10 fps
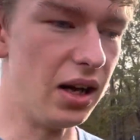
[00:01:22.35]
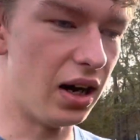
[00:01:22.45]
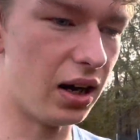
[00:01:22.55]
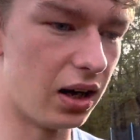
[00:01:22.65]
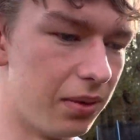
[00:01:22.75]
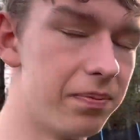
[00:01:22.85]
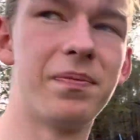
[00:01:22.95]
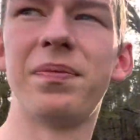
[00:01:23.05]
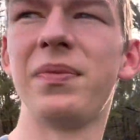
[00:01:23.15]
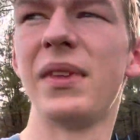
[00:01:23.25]

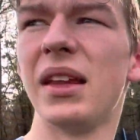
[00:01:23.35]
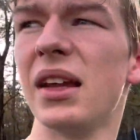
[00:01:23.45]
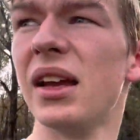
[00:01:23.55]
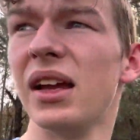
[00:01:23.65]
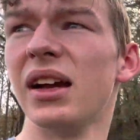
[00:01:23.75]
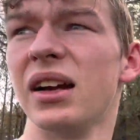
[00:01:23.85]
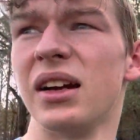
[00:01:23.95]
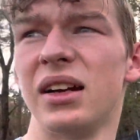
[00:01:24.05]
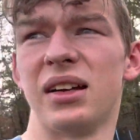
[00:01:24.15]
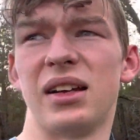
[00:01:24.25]

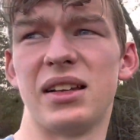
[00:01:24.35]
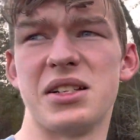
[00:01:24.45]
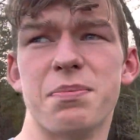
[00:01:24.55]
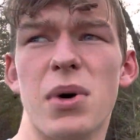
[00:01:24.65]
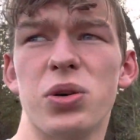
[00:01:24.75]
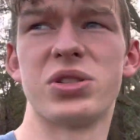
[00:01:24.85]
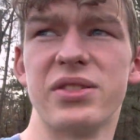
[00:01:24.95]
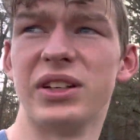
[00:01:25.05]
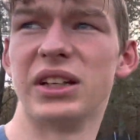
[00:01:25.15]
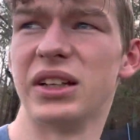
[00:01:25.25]
At least most of
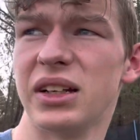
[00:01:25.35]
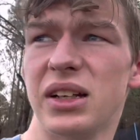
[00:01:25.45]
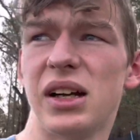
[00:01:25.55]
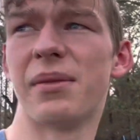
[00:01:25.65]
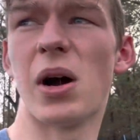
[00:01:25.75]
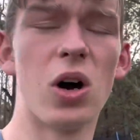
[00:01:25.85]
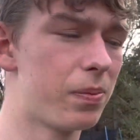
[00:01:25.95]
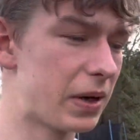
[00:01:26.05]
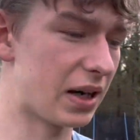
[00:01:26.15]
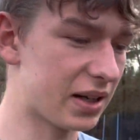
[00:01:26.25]
it. I'm
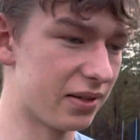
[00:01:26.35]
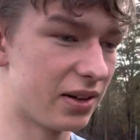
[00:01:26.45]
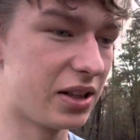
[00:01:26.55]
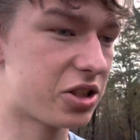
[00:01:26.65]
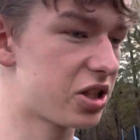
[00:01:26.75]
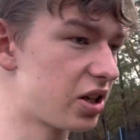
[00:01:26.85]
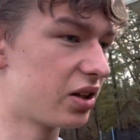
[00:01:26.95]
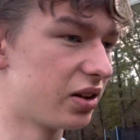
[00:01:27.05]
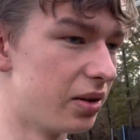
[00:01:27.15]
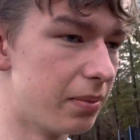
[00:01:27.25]
hoping I can reach
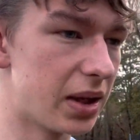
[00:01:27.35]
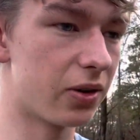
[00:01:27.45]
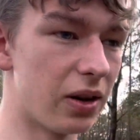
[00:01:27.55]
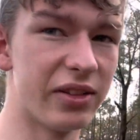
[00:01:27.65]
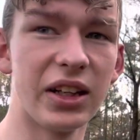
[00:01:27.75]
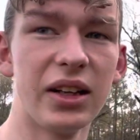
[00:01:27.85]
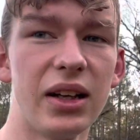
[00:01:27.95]
the middle of it.